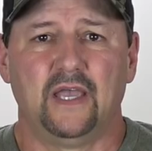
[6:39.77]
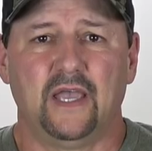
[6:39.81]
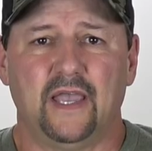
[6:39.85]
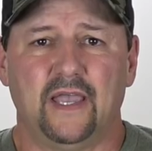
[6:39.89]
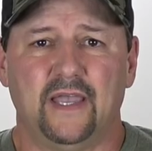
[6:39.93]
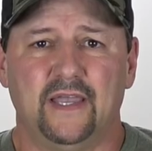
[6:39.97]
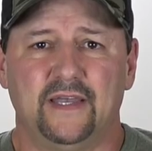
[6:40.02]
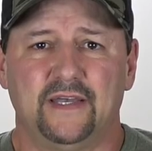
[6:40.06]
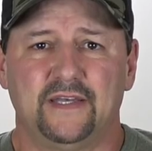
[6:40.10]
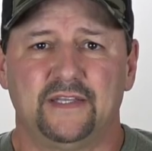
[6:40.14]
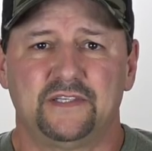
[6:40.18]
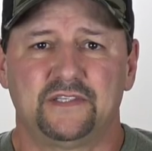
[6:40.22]

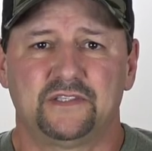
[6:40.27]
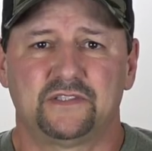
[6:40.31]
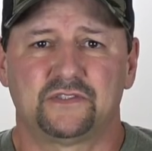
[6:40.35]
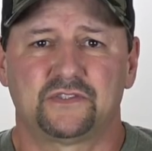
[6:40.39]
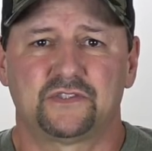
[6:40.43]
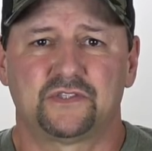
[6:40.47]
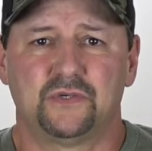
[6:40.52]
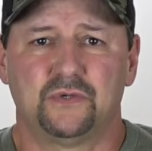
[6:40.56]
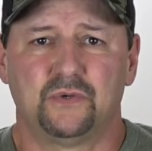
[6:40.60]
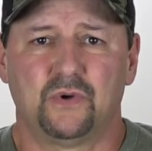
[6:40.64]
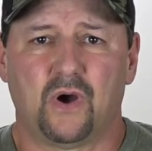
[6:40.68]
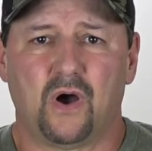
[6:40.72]
and
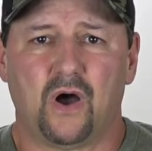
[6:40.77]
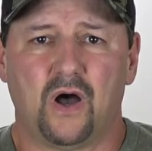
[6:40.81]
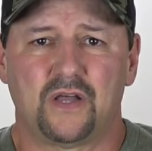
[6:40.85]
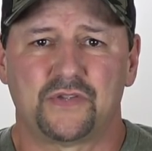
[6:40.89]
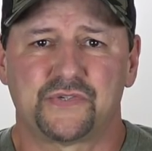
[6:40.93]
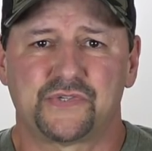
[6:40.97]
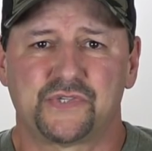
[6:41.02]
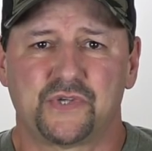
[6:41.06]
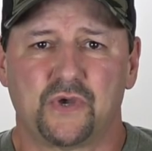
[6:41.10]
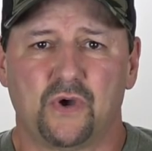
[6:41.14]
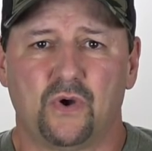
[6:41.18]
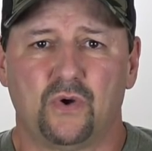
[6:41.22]
to
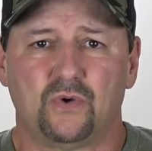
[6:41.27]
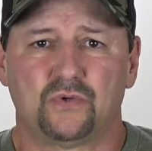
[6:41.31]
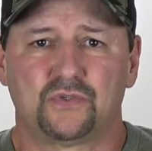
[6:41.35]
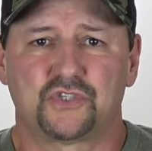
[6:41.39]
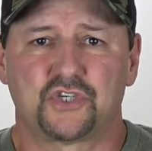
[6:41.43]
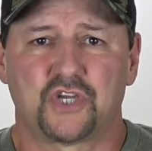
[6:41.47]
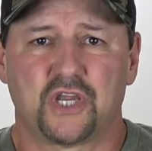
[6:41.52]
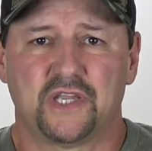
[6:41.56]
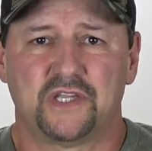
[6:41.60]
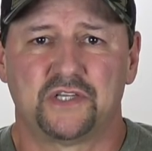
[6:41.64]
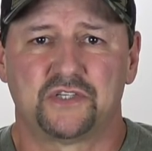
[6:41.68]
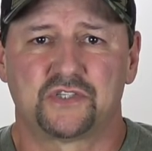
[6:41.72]
also
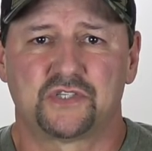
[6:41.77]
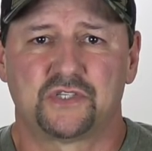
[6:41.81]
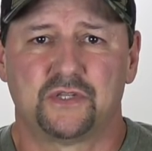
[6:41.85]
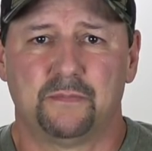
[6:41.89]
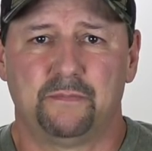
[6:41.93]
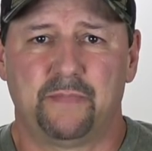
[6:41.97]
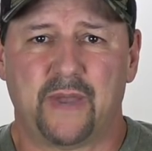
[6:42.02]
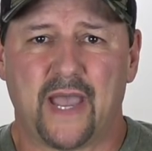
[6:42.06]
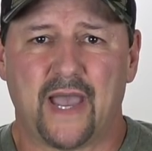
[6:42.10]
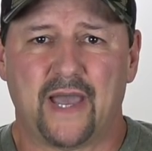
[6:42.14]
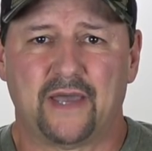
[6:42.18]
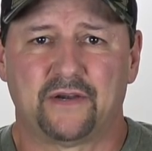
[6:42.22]
change the
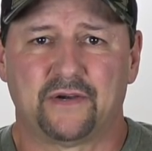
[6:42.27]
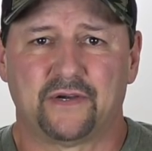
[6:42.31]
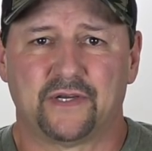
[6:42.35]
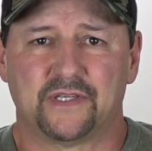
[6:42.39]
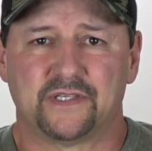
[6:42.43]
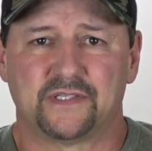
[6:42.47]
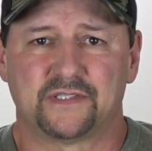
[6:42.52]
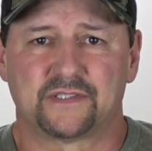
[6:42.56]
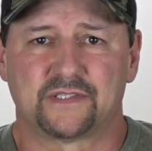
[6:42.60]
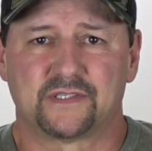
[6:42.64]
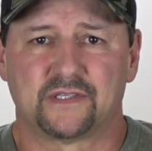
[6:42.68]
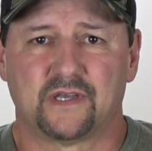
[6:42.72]

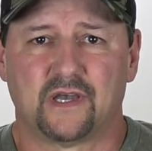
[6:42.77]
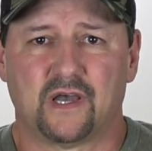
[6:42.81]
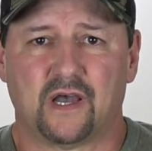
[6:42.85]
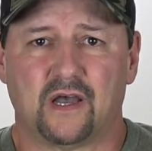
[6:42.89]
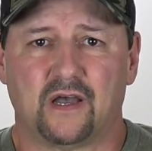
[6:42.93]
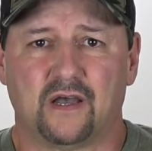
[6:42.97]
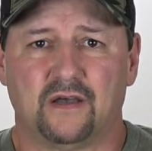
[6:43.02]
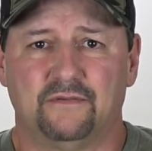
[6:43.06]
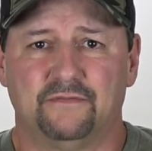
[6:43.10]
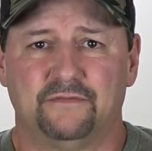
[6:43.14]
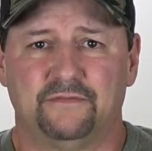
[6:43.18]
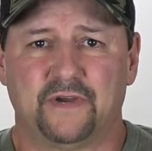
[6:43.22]
batteries
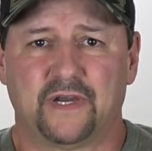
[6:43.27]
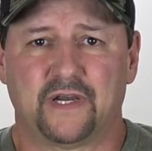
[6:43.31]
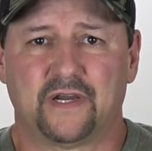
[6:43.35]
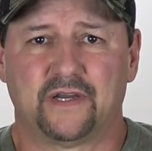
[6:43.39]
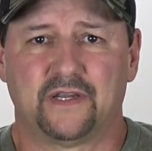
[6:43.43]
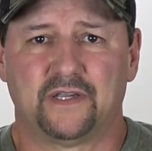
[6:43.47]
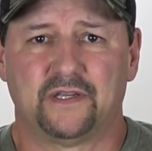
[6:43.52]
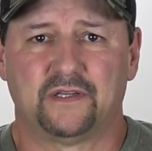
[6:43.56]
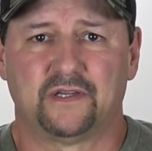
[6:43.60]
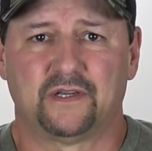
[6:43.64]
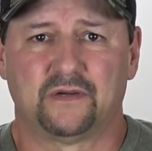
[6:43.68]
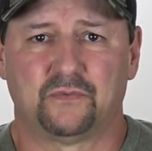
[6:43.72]

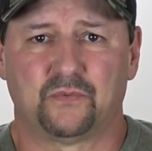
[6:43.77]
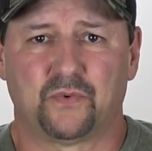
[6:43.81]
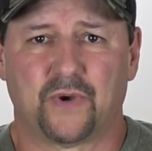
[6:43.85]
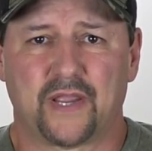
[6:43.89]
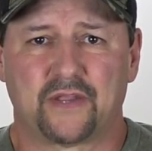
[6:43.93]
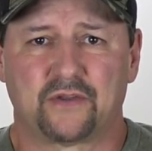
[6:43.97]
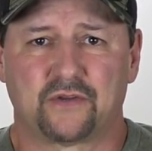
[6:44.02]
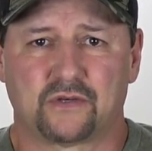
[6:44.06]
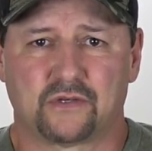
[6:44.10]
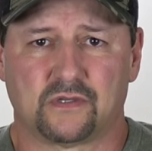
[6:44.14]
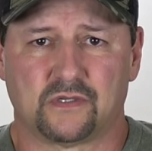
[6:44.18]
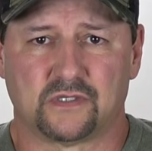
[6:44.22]
very
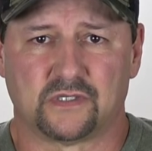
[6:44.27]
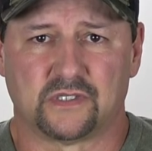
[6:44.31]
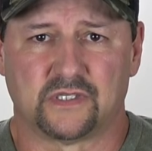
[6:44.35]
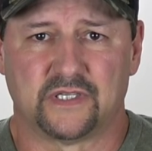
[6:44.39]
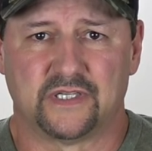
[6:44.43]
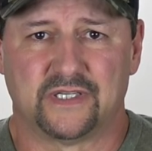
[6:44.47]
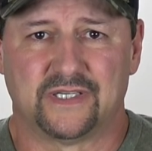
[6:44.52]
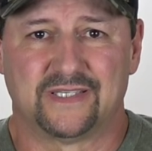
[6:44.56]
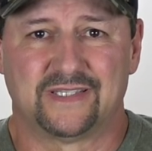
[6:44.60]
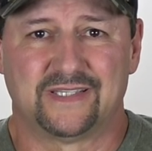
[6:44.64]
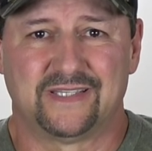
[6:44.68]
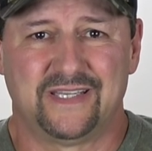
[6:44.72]

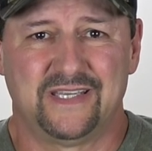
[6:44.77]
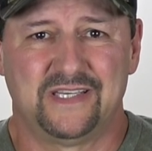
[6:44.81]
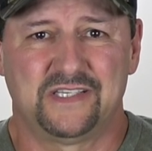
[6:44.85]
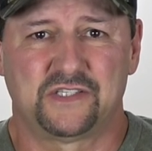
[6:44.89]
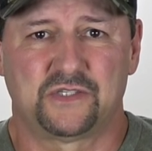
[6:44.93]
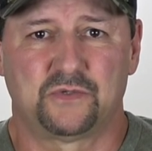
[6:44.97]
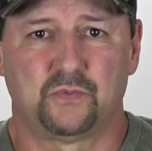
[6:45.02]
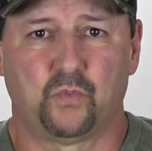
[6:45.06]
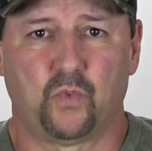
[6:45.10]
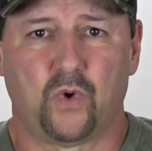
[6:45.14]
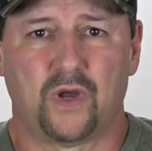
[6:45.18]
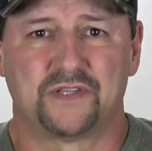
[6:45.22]
regularly, at
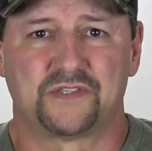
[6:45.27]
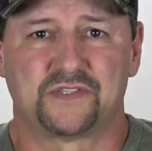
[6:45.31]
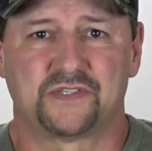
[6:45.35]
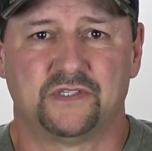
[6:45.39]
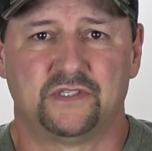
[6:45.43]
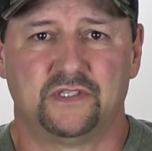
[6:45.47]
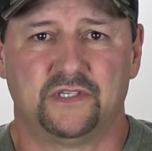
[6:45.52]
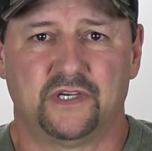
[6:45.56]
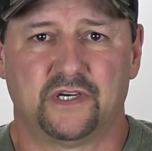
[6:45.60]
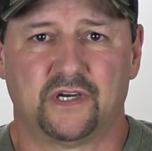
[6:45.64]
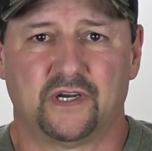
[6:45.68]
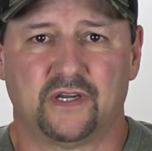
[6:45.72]
least once a
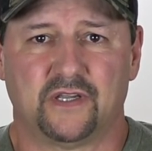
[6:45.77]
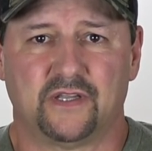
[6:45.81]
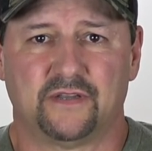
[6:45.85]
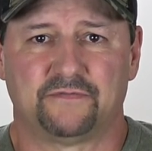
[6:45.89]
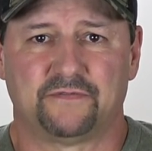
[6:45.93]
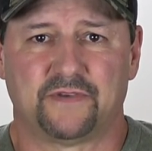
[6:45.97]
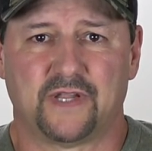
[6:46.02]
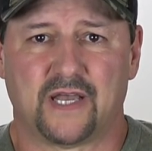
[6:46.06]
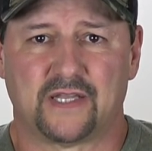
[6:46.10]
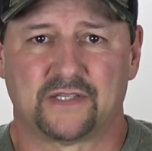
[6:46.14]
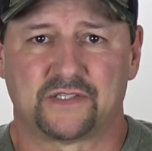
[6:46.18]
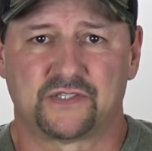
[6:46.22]
year,
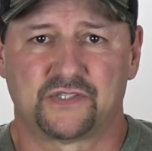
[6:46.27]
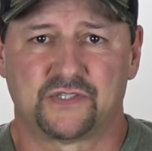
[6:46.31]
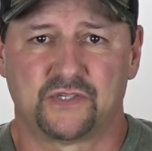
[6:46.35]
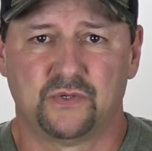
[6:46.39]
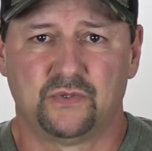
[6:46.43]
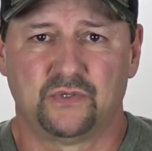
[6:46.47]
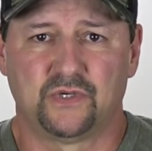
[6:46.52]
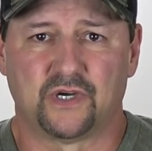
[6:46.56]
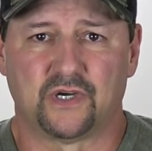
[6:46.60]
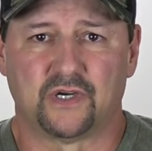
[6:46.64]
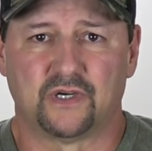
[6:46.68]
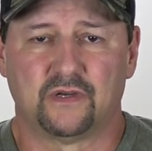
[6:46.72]
if not
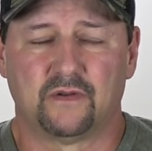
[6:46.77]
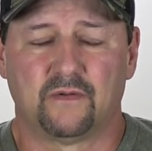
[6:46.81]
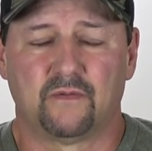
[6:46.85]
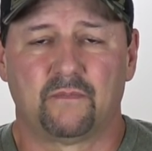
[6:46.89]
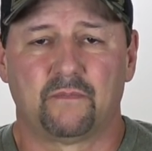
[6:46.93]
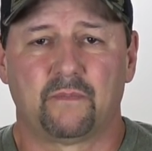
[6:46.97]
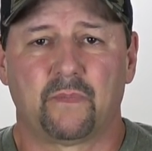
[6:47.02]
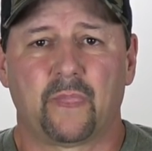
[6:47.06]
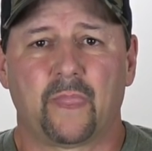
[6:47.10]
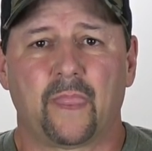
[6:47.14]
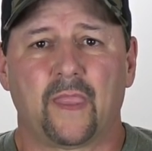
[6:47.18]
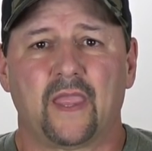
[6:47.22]
sooner.
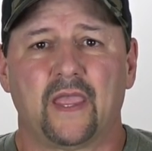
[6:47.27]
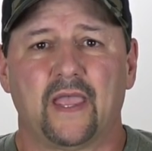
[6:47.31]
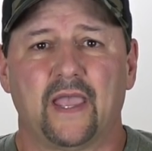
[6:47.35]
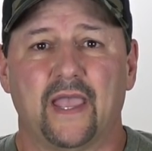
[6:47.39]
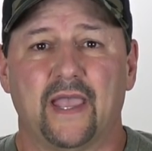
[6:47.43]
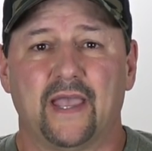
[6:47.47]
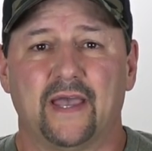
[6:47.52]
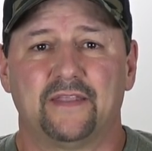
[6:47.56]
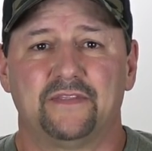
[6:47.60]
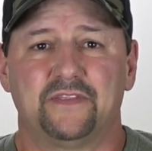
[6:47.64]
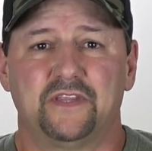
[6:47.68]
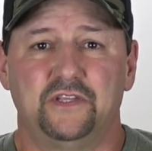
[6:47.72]

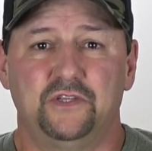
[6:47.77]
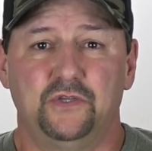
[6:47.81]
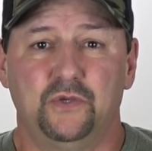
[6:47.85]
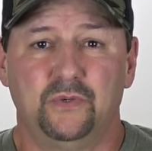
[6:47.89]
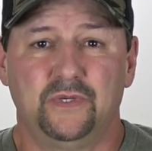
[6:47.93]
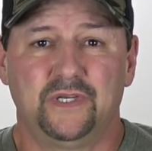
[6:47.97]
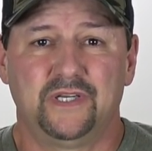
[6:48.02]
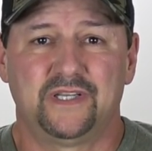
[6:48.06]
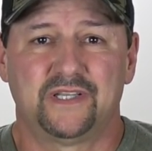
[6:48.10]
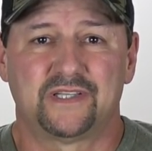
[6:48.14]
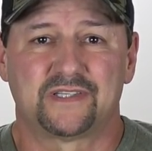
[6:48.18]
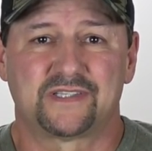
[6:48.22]
And the
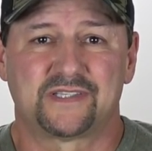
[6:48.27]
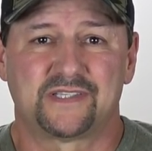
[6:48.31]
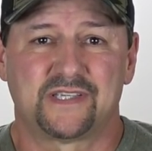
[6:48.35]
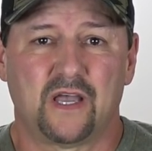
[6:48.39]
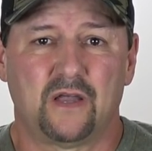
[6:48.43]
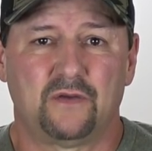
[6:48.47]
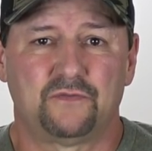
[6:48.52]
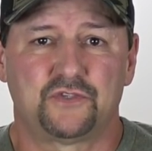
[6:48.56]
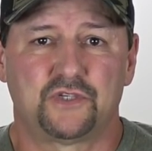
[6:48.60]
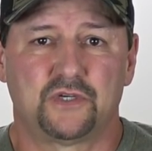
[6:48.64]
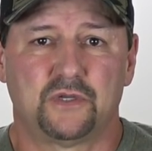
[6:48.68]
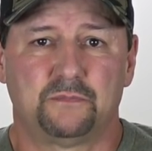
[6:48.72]
unit
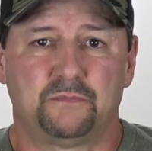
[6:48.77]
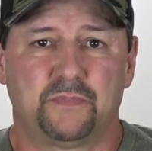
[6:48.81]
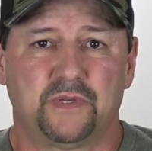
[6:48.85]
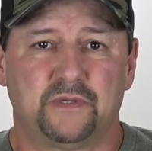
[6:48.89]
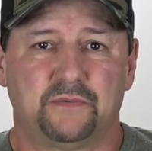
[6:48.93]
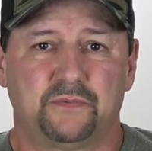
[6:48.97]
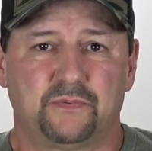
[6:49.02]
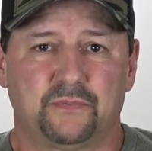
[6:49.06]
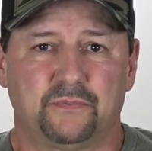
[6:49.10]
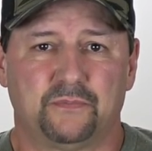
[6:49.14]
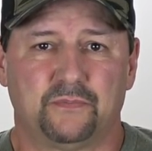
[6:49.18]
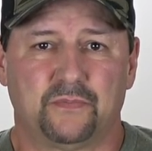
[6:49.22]
itself should be